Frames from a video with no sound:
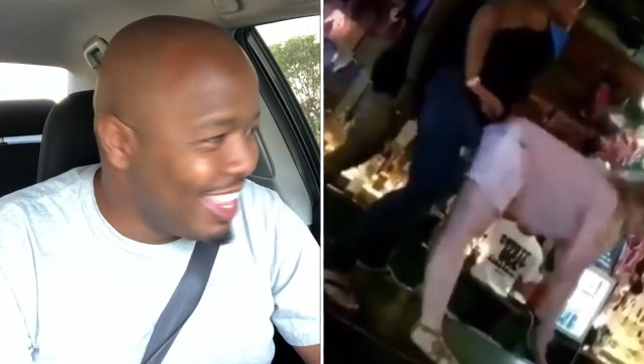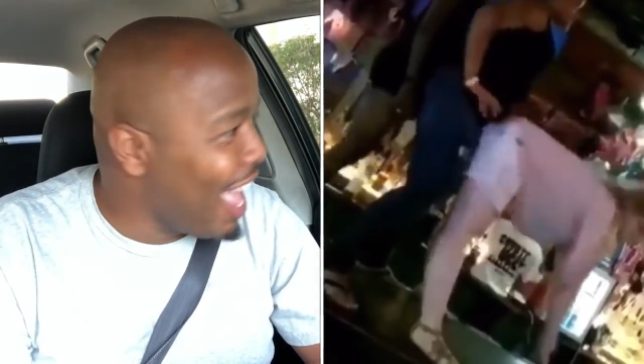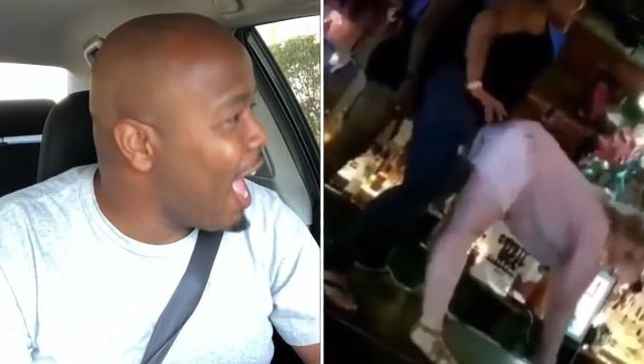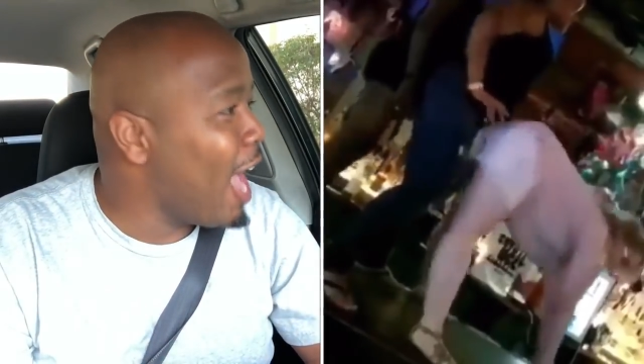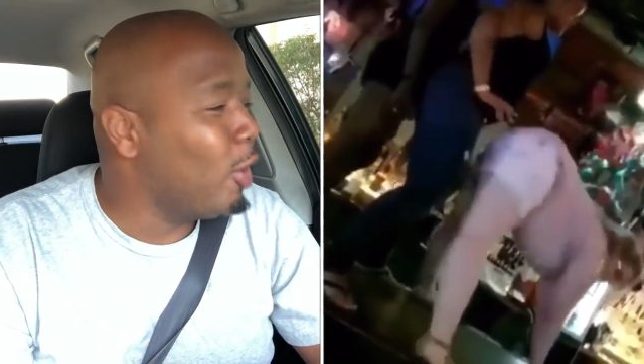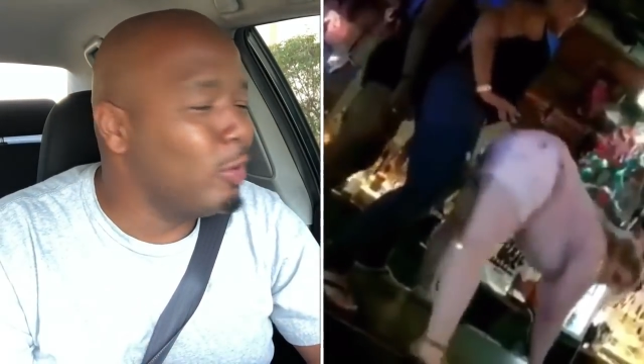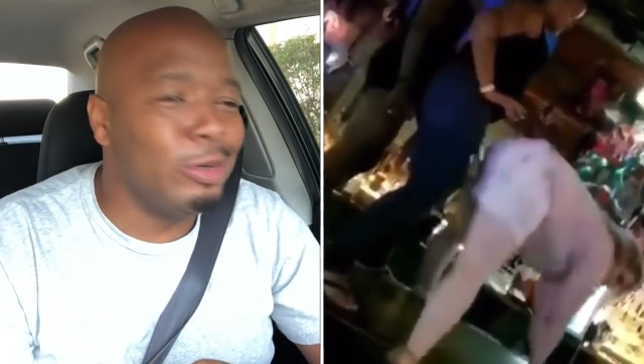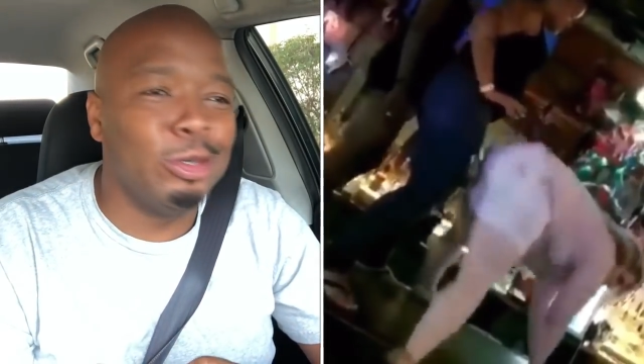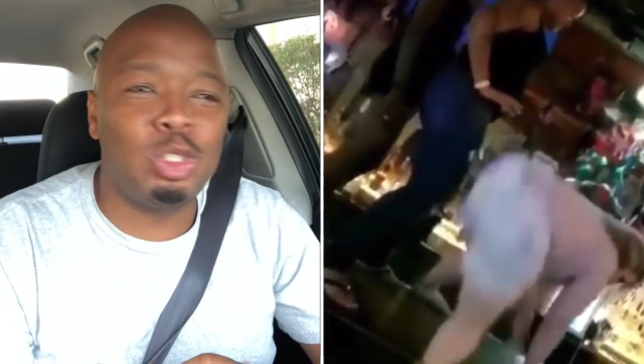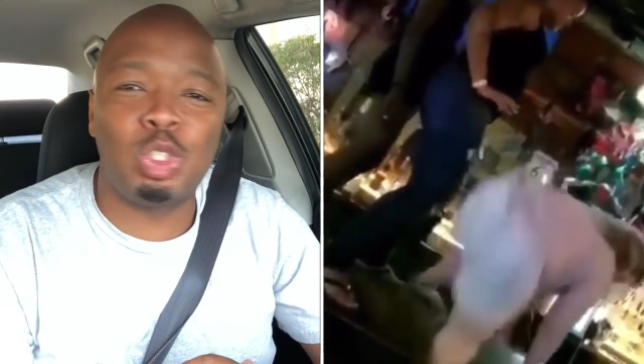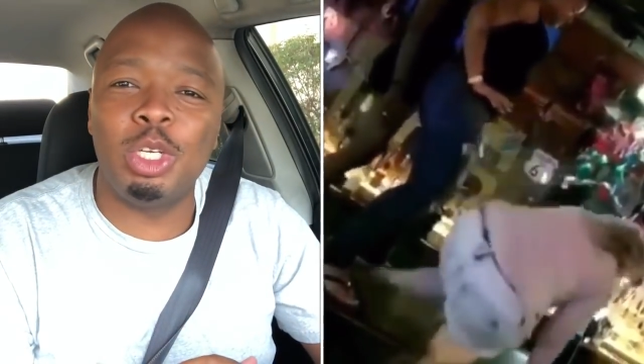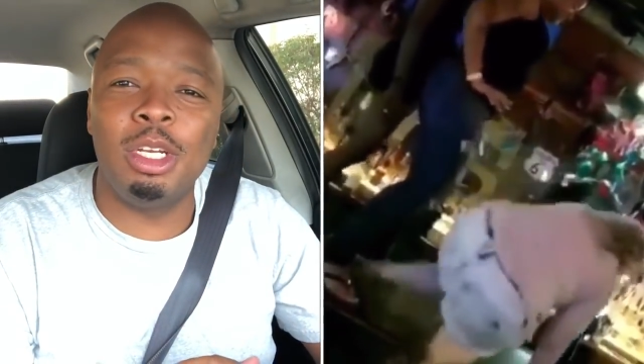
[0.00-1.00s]
that, oh,
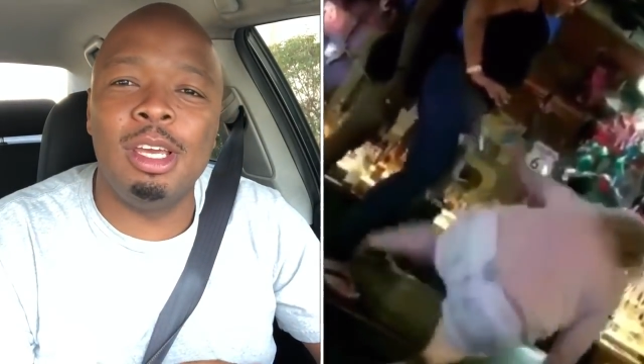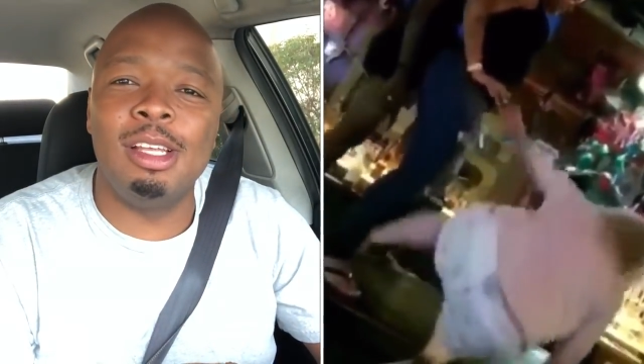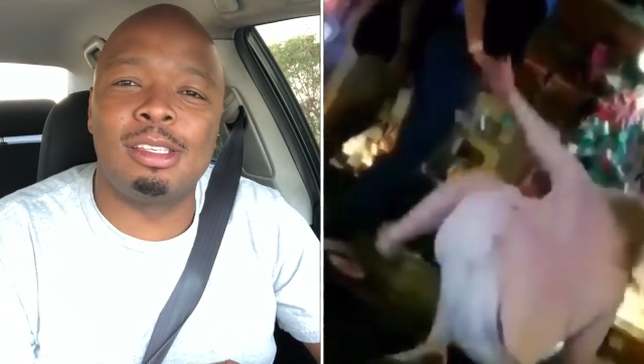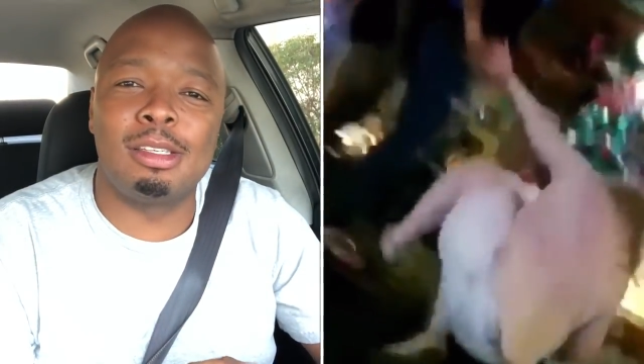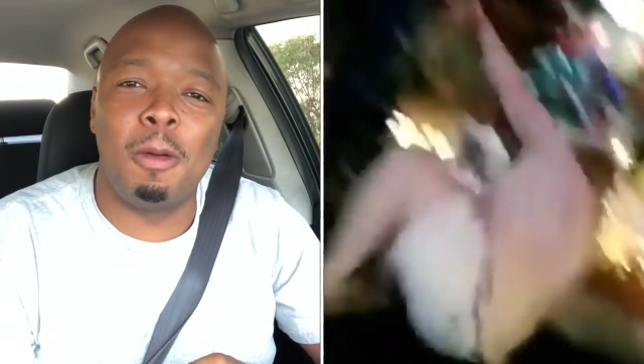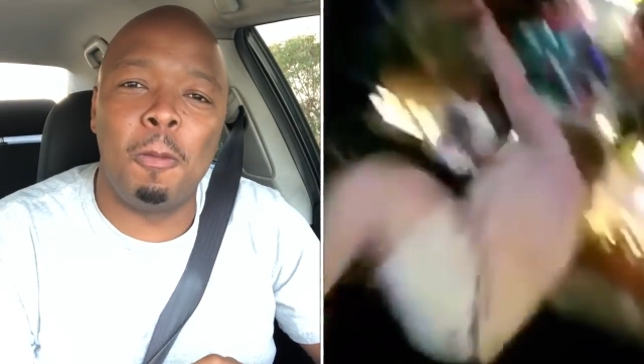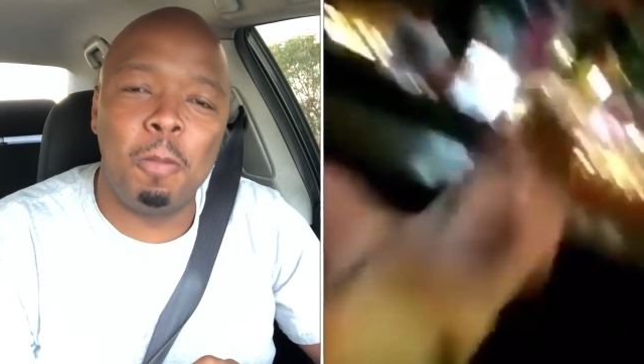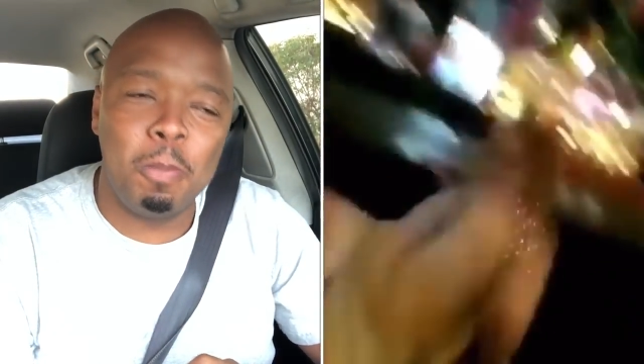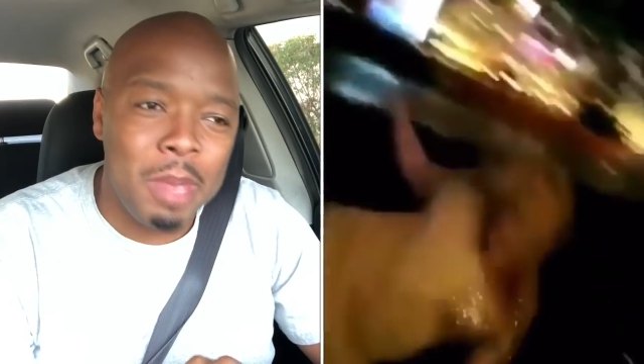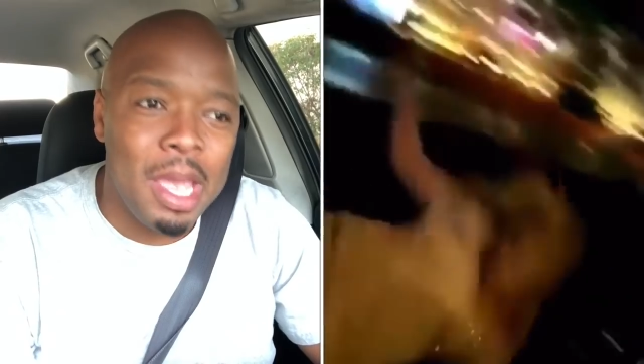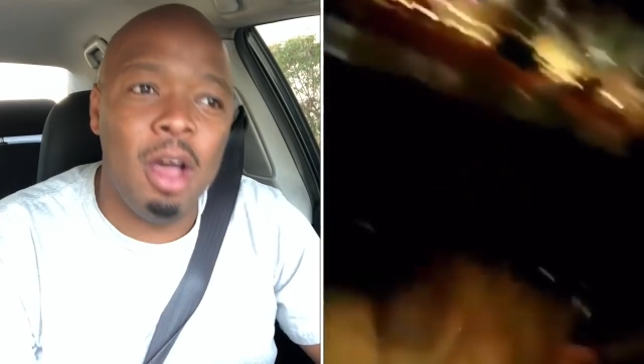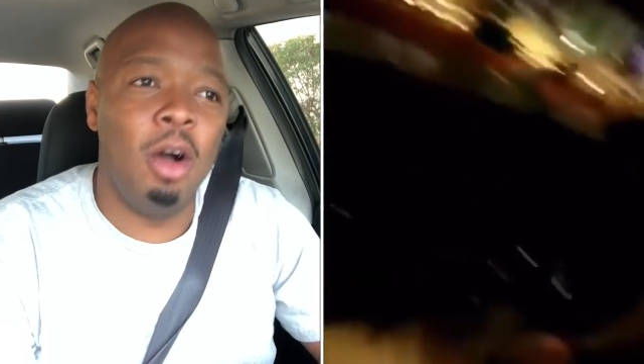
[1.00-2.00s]
she needs some
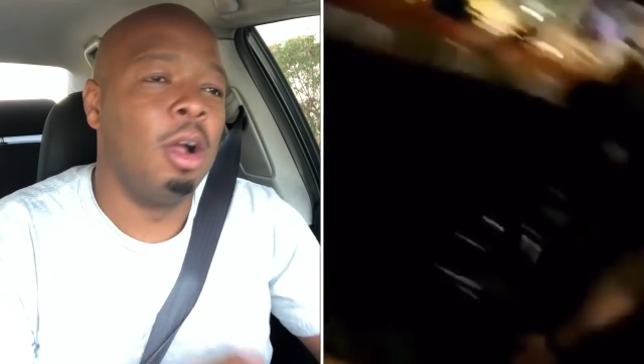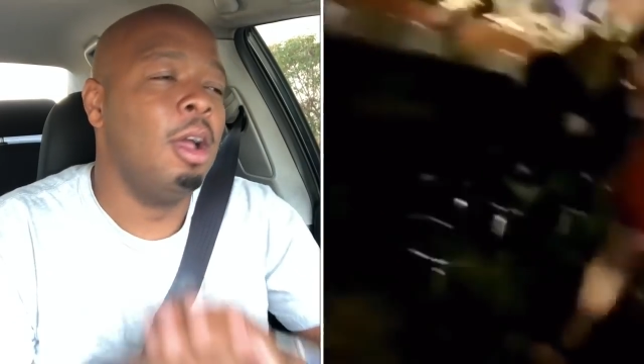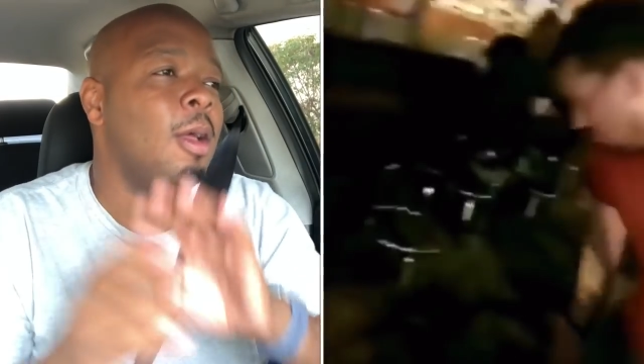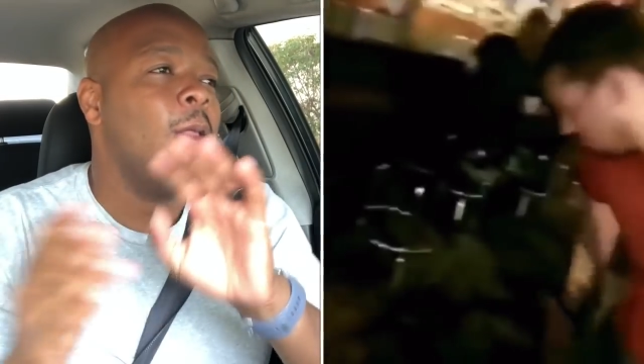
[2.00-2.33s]
milk.